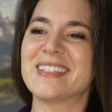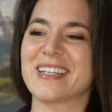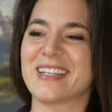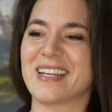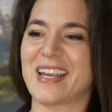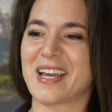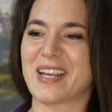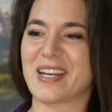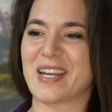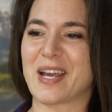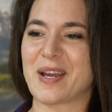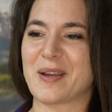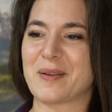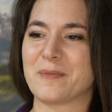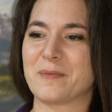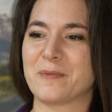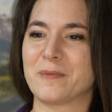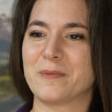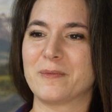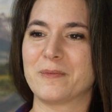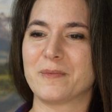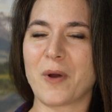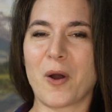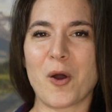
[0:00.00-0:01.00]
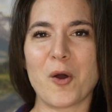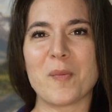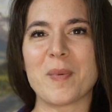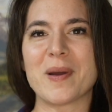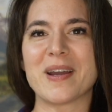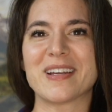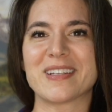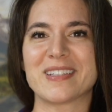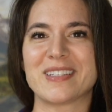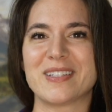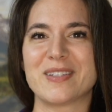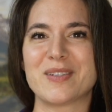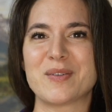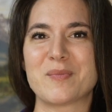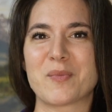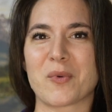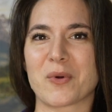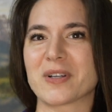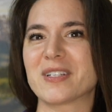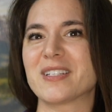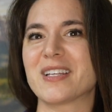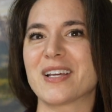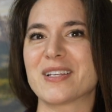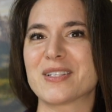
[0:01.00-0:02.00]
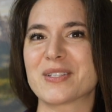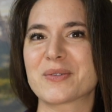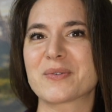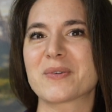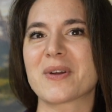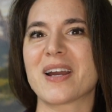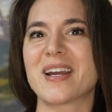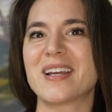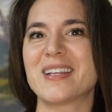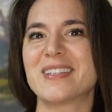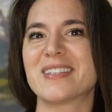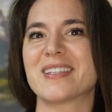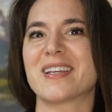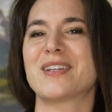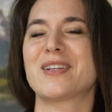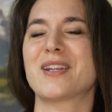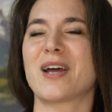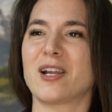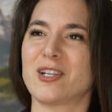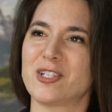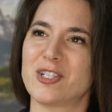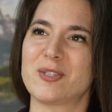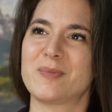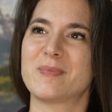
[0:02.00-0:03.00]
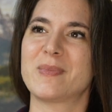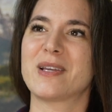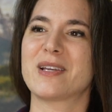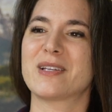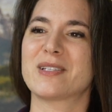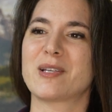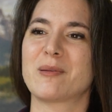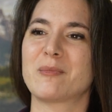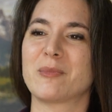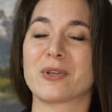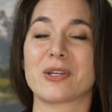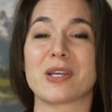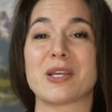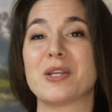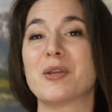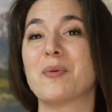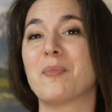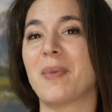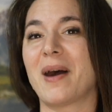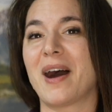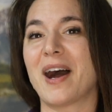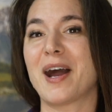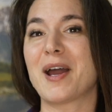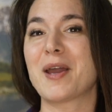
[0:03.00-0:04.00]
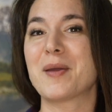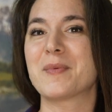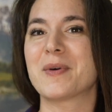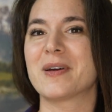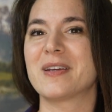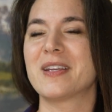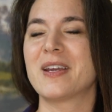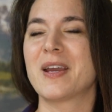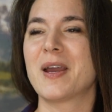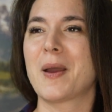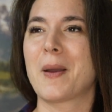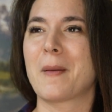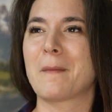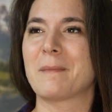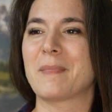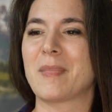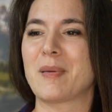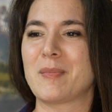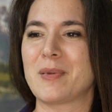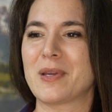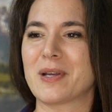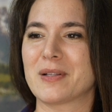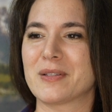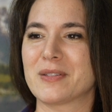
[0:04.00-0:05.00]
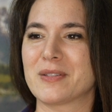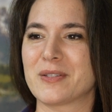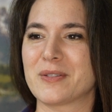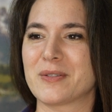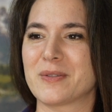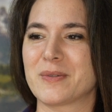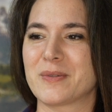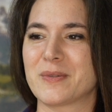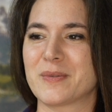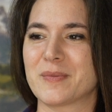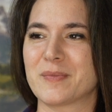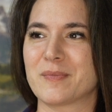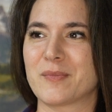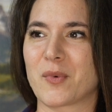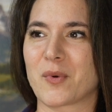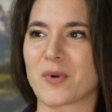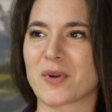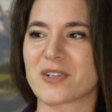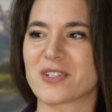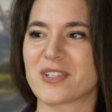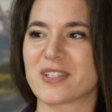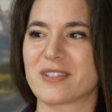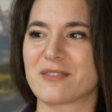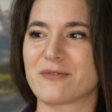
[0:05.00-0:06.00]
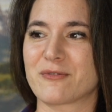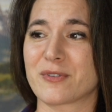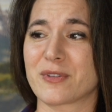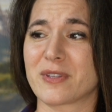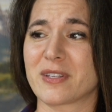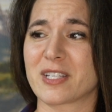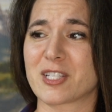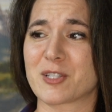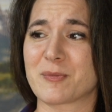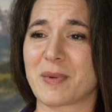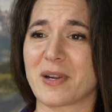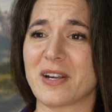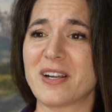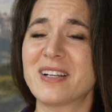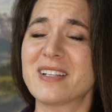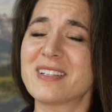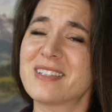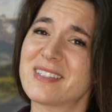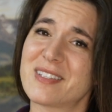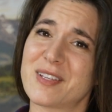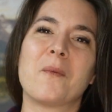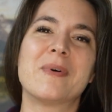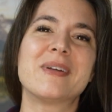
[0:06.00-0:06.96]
it. And I hope I get to do more test rides, and not just because I'm looking to buy, but maybe I'll do more just for the experience.